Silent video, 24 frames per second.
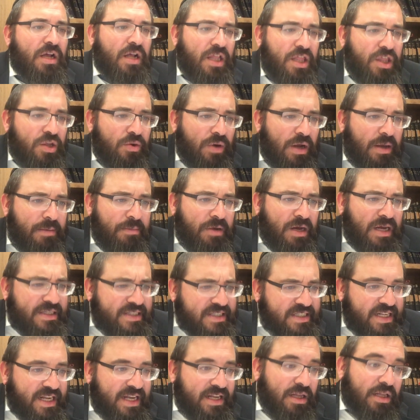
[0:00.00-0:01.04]
The Ramah
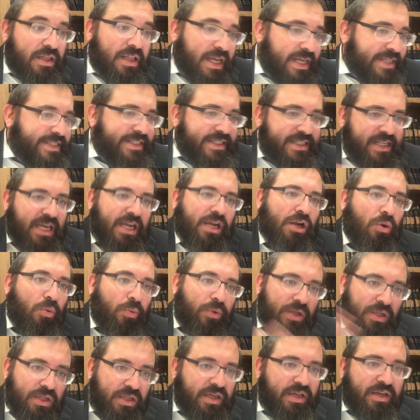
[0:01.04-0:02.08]
said, unless it's like a
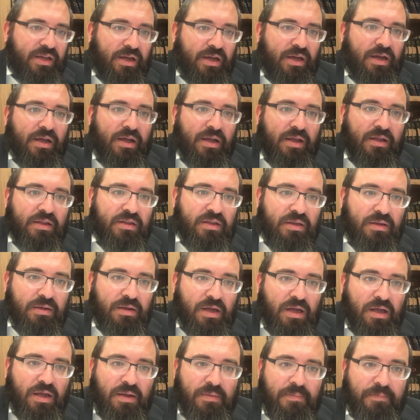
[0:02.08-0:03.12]
really
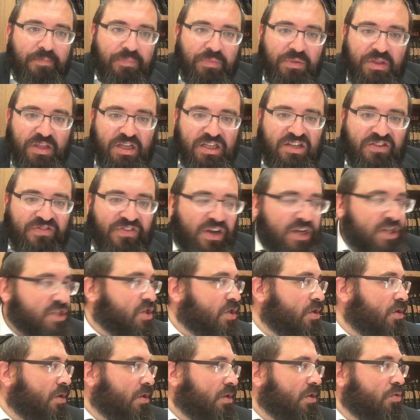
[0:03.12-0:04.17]

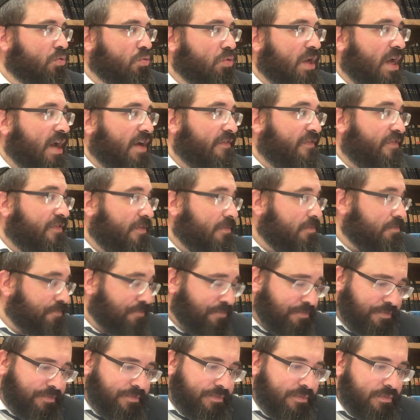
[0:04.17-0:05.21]
dysfunctional lulav,
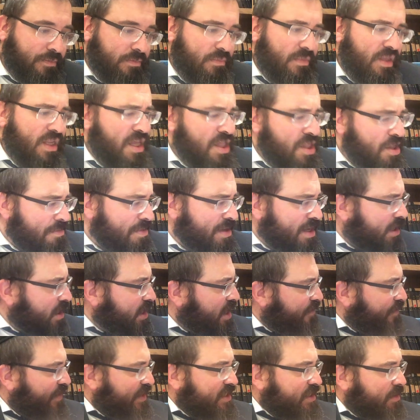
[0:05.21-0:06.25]
the middle
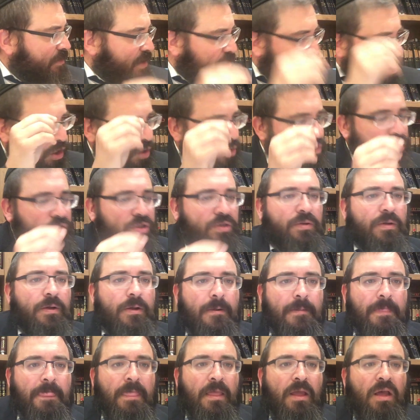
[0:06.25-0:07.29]
leaf has to be closed.
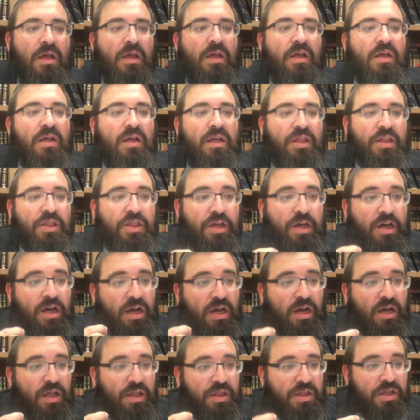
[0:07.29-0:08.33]

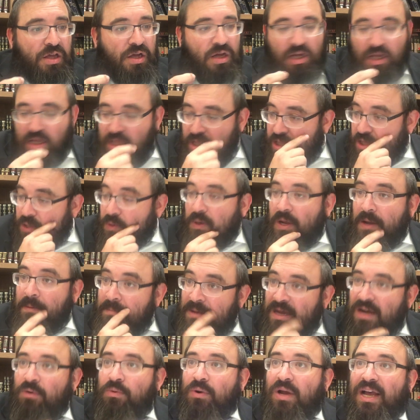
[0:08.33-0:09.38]
The
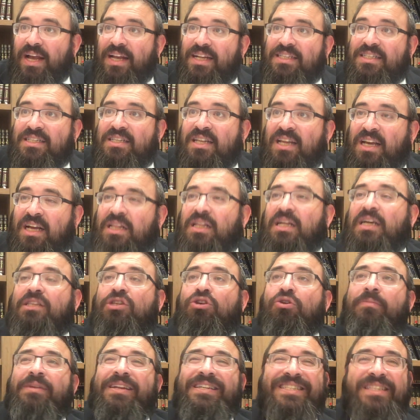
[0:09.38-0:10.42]
Ramah writes, nechlika
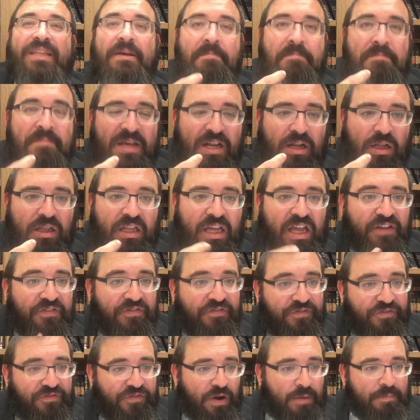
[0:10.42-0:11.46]
hatiyomet is the middle leaf
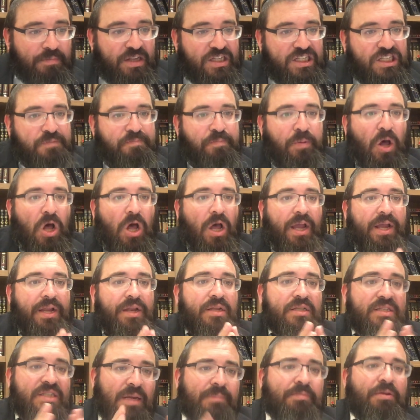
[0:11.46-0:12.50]
from the
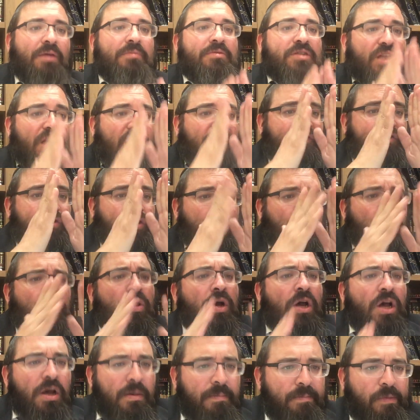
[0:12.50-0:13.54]
spine. Sometimes you'll have two.
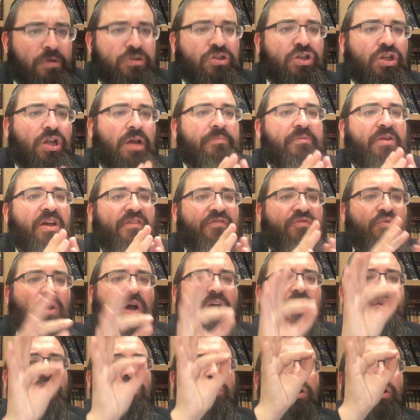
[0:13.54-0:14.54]
Most of the time you have one. You